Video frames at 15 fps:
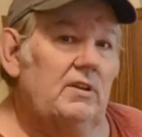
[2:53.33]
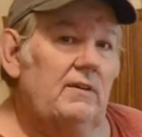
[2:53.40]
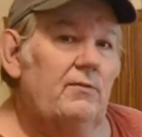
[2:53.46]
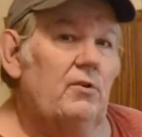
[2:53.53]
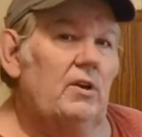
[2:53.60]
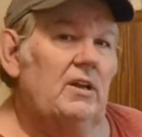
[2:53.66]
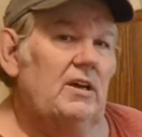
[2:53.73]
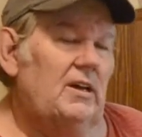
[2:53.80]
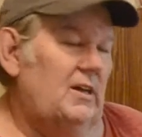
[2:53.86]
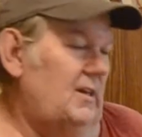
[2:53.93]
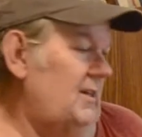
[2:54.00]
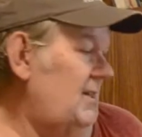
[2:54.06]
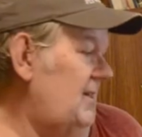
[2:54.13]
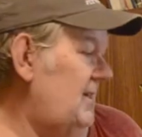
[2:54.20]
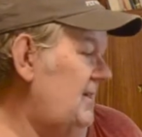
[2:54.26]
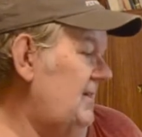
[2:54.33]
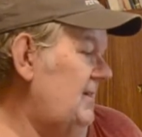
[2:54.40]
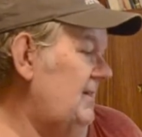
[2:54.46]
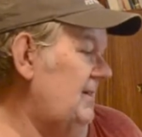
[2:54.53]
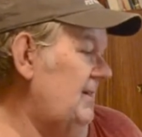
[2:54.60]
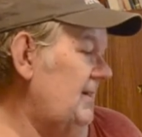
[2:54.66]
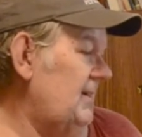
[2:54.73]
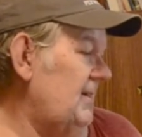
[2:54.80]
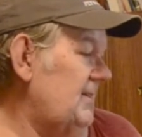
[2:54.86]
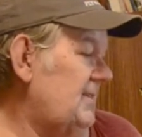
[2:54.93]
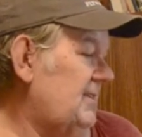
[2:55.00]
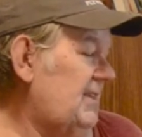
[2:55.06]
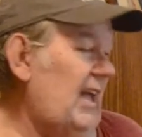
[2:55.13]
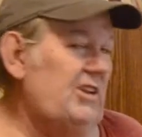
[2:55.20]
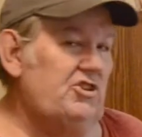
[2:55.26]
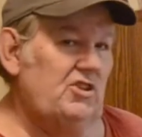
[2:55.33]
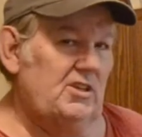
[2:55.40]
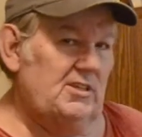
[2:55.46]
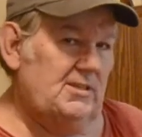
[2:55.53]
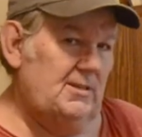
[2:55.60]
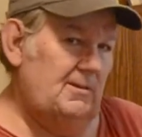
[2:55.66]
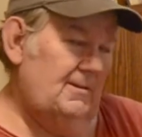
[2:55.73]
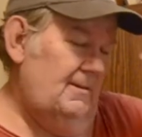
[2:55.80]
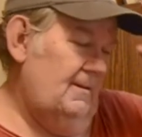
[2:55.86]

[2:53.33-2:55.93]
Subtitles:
different sketches.